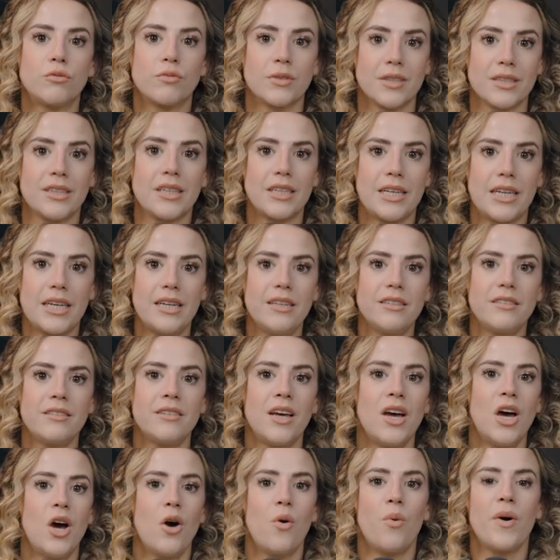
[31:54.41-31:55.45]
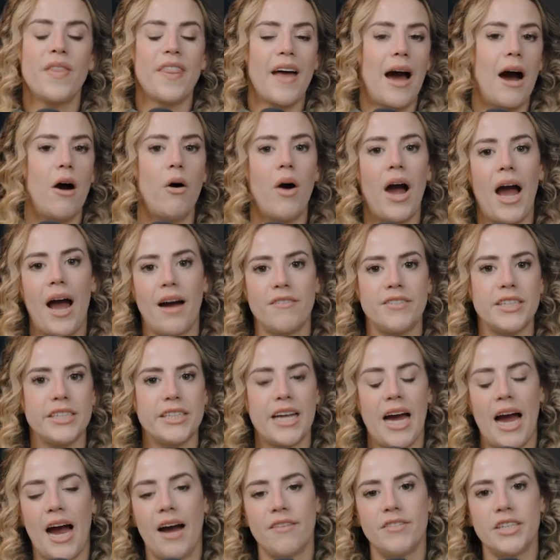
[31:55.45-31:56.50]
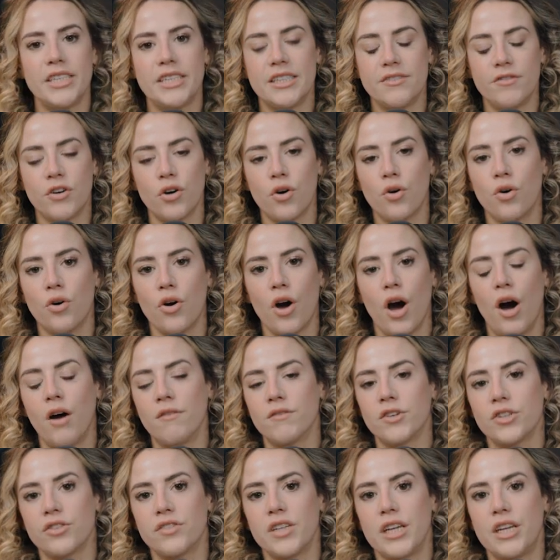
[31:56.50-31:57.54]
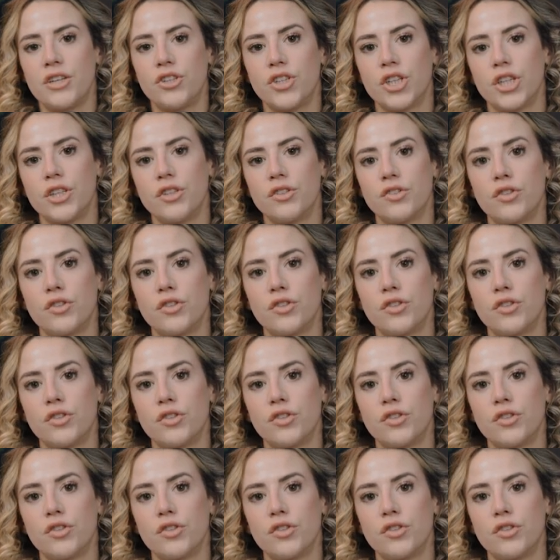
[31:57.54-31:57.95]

release without having to have a difficult conversation.